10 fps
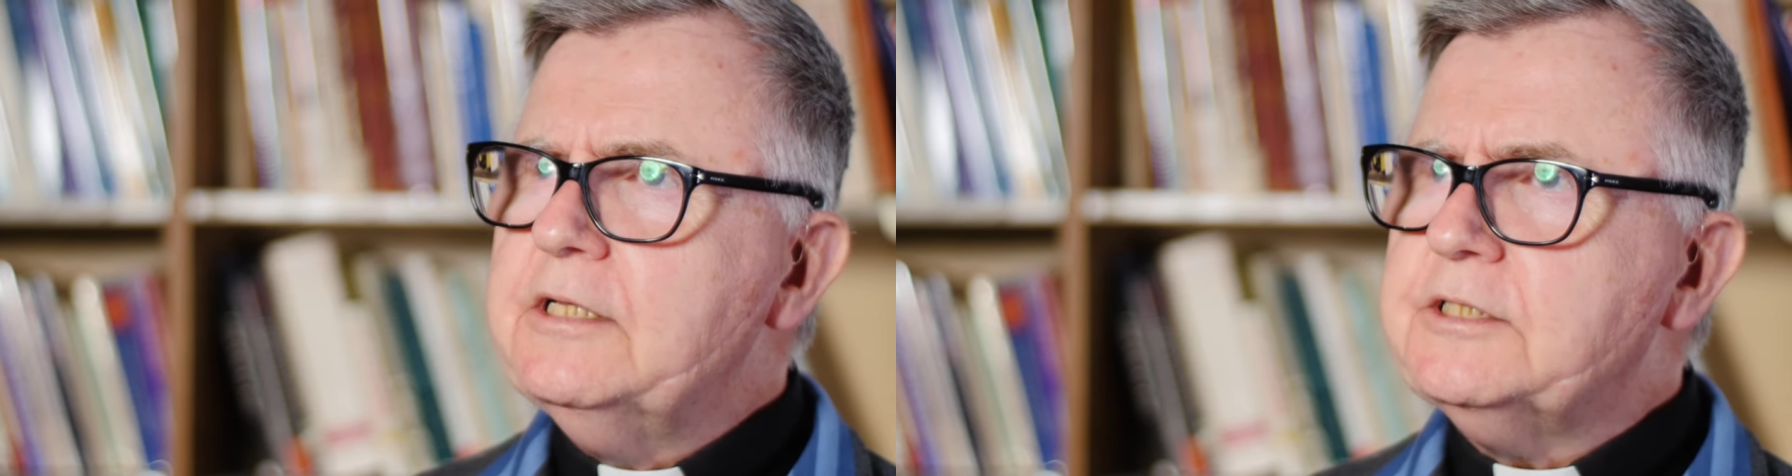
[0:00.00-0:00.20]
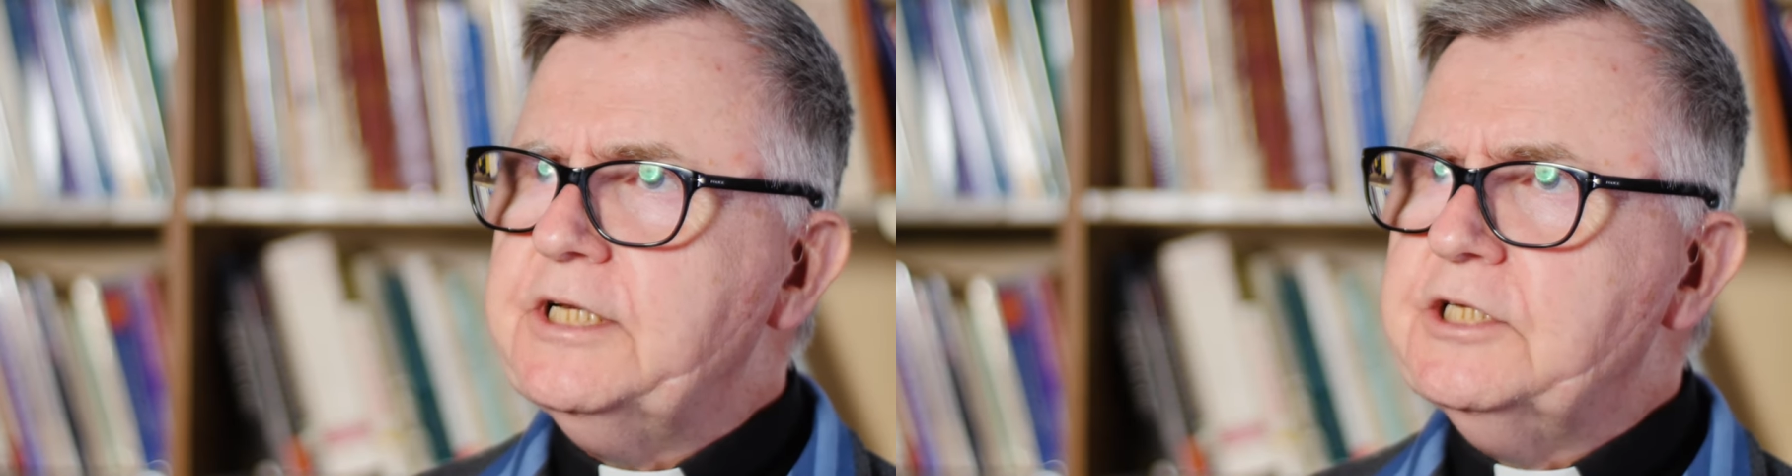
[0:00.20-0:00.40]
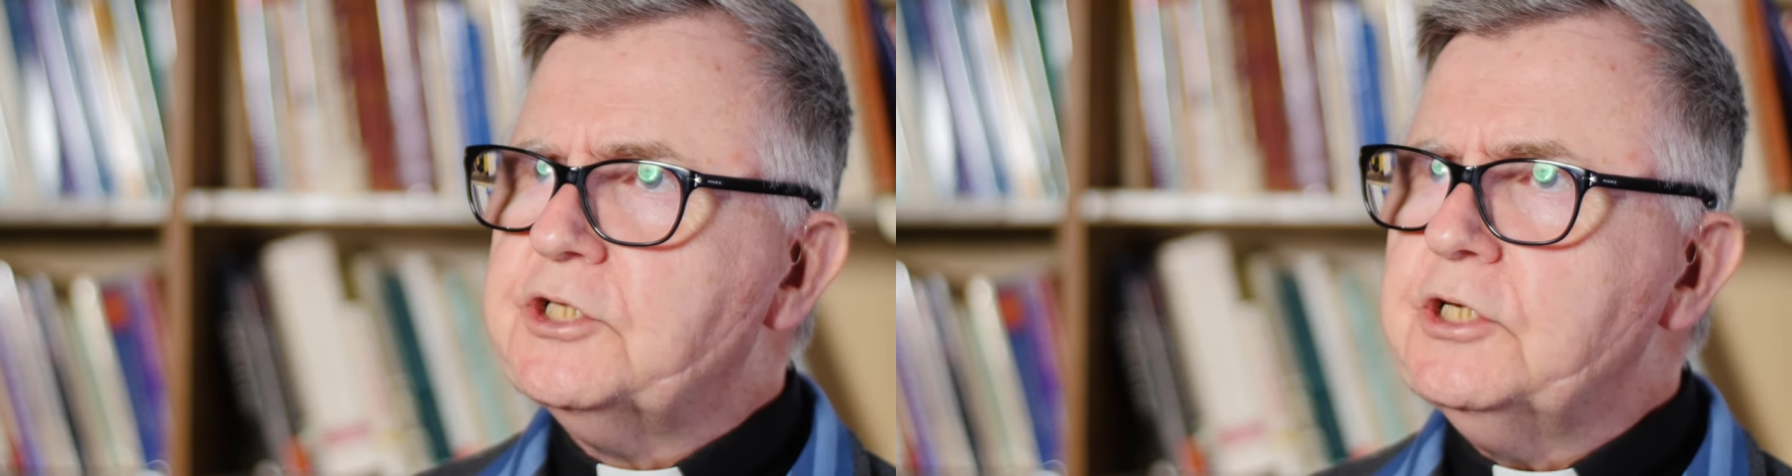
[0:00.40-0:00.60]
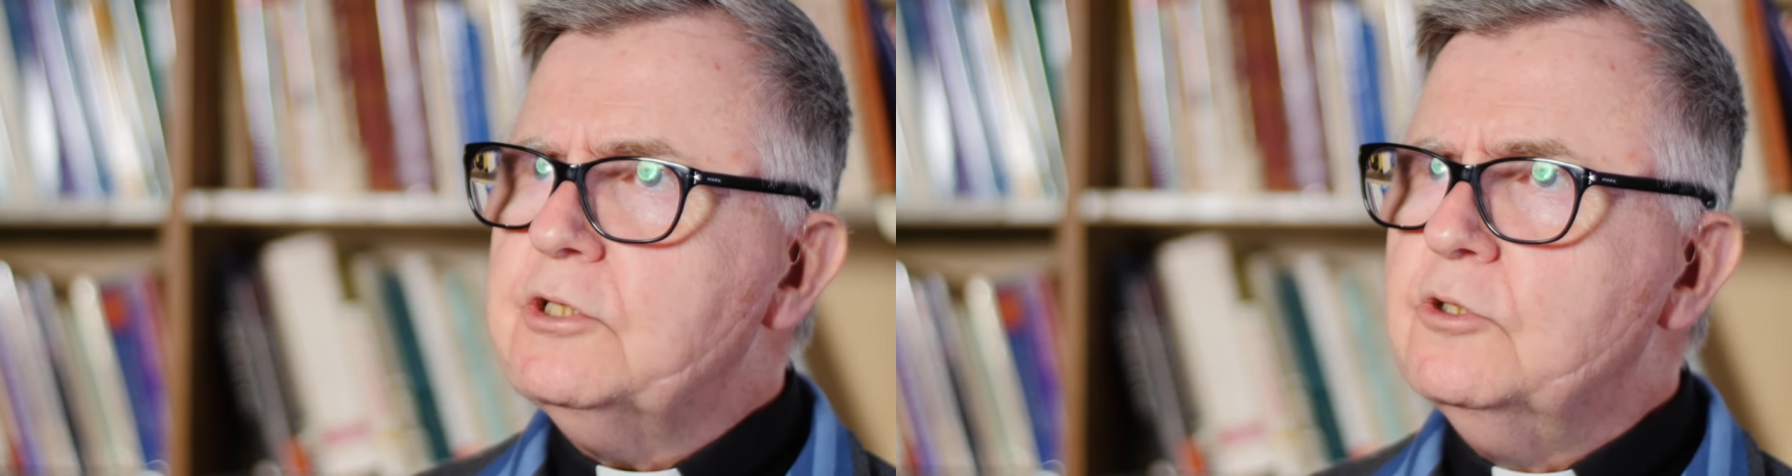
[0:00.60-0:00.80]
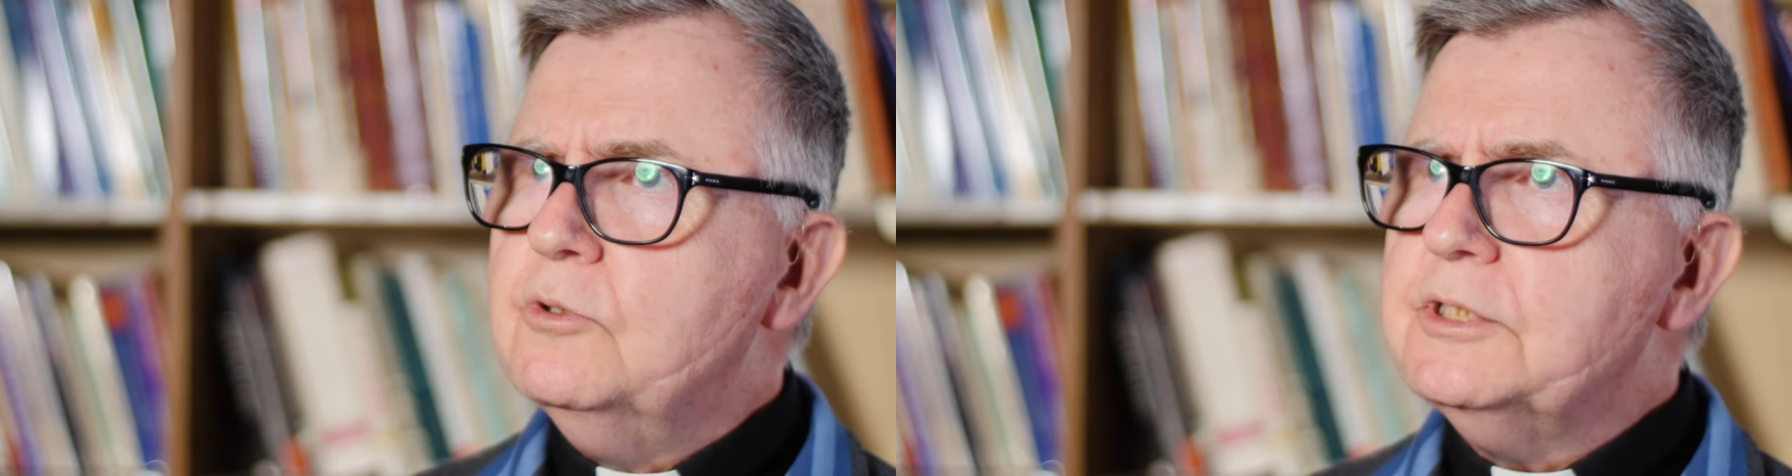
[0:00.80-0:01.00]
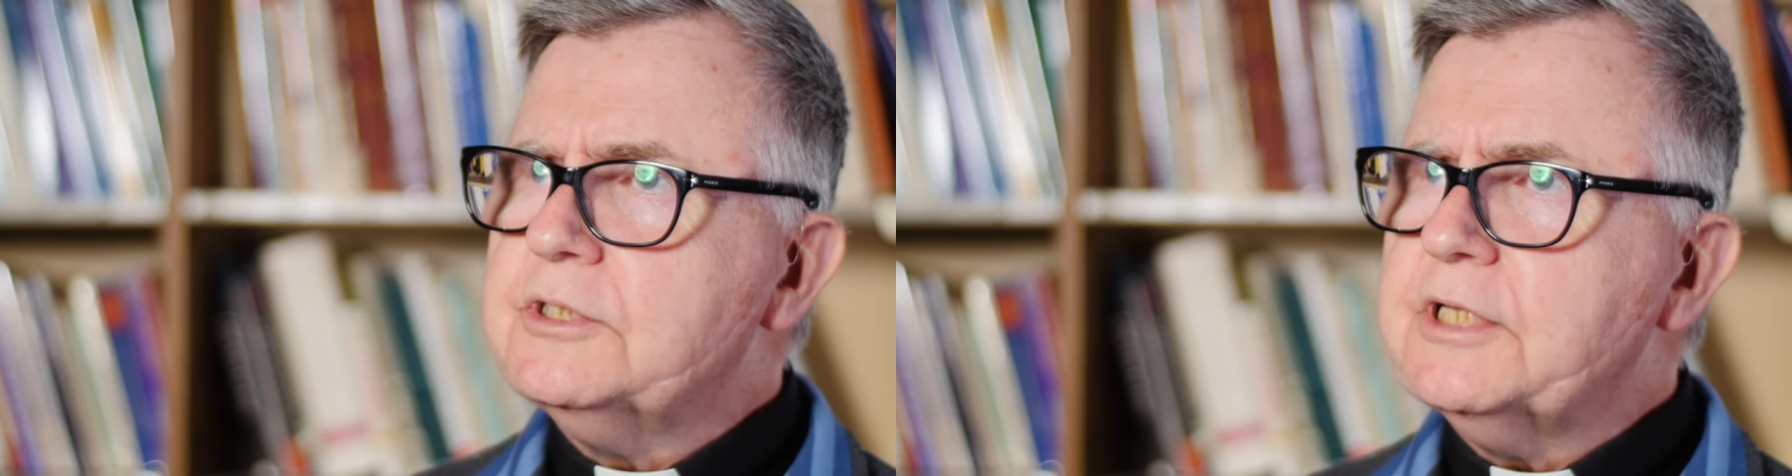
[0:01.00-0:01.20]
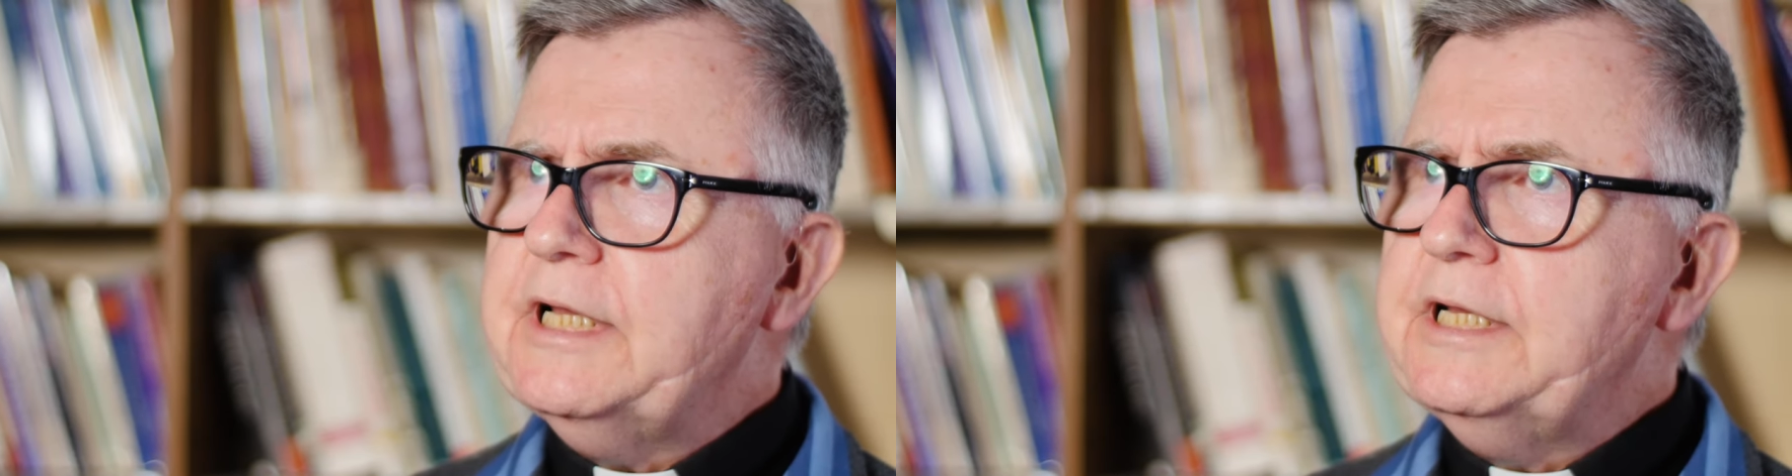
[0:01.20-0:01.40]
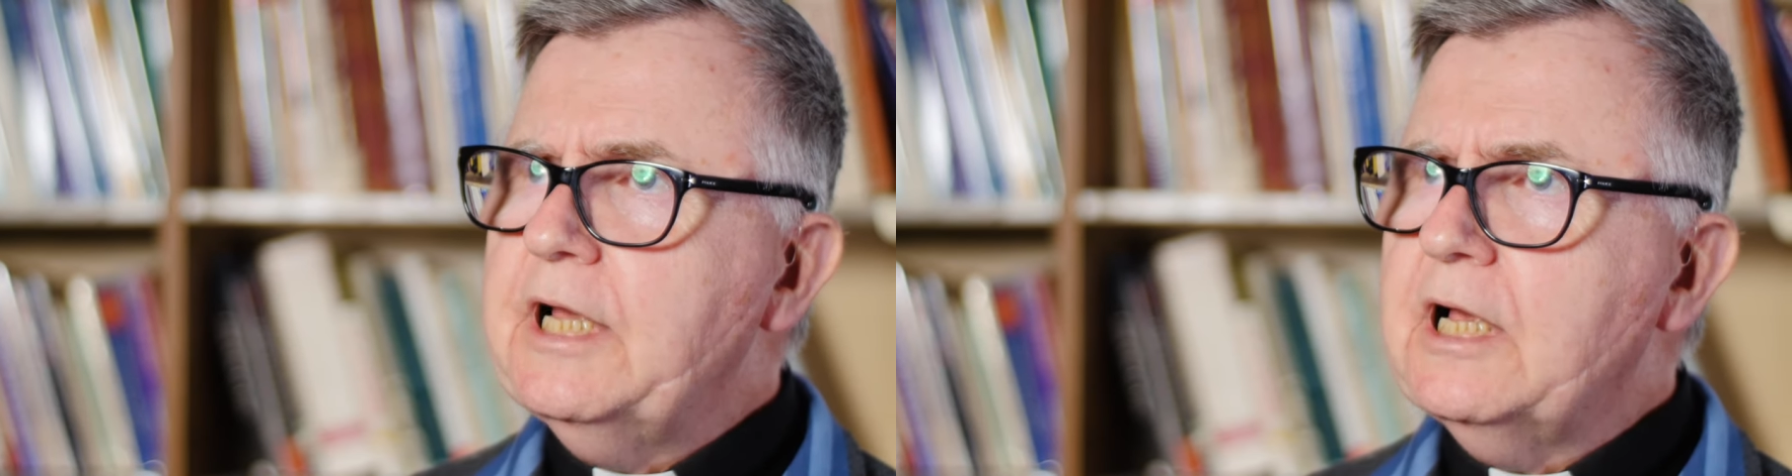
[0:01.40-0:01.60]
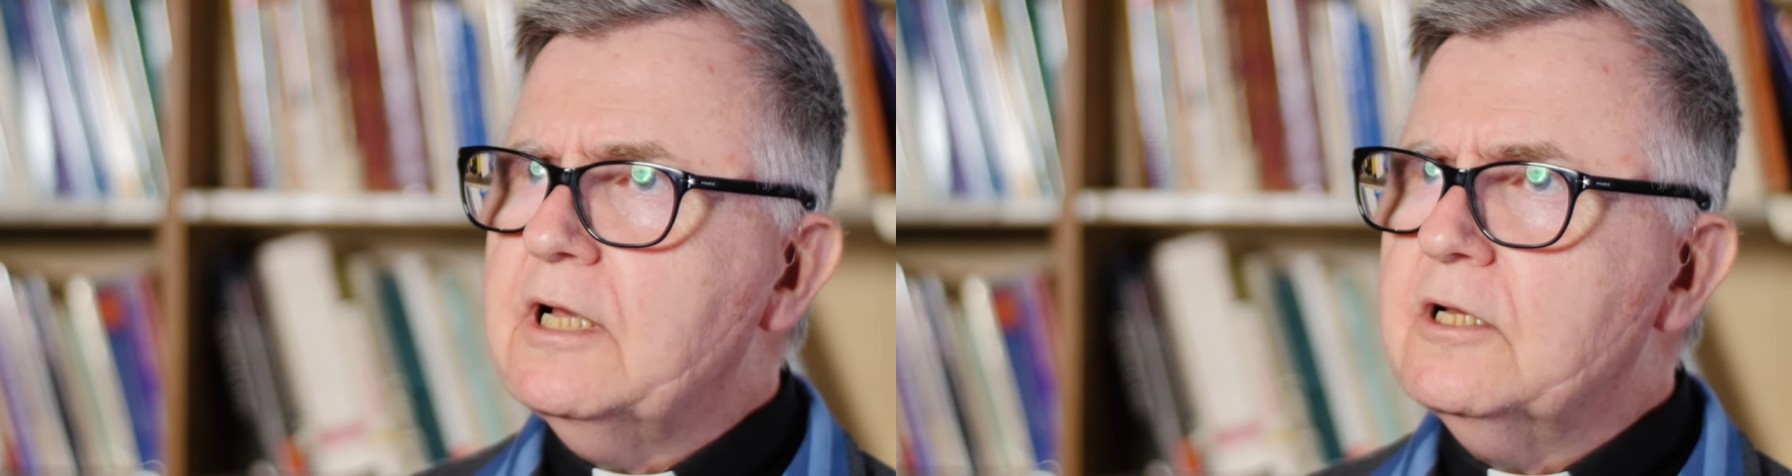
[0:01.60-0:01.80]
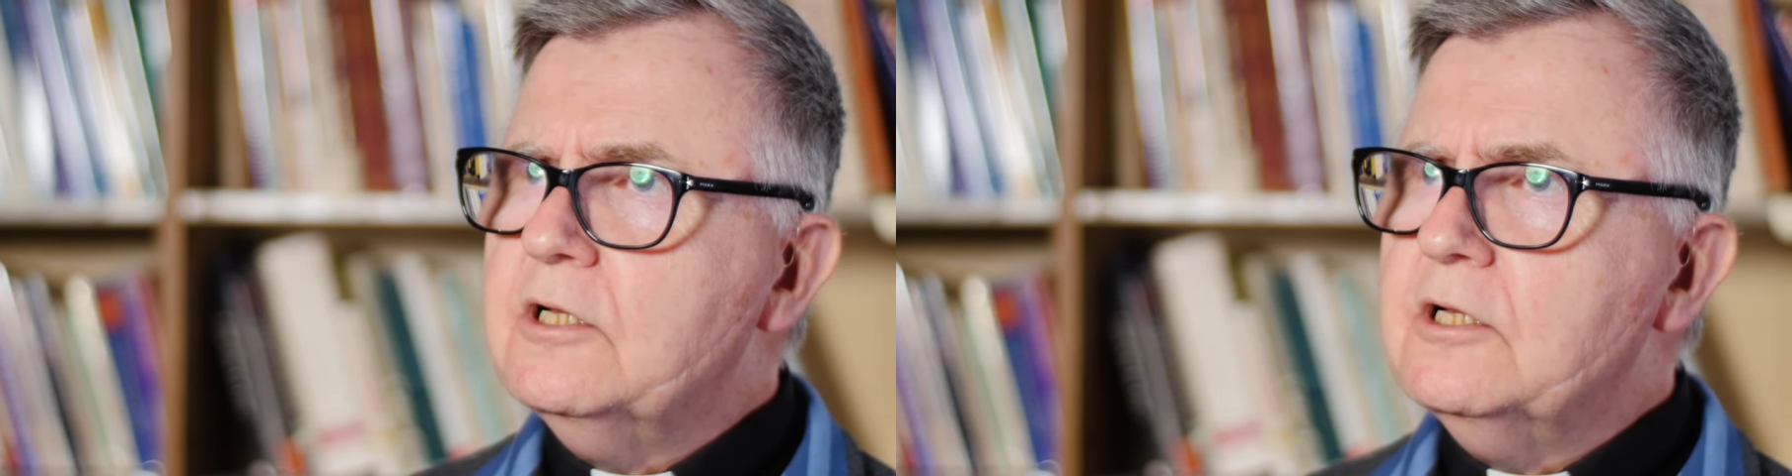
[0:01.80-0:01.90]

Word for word: a teacher who is a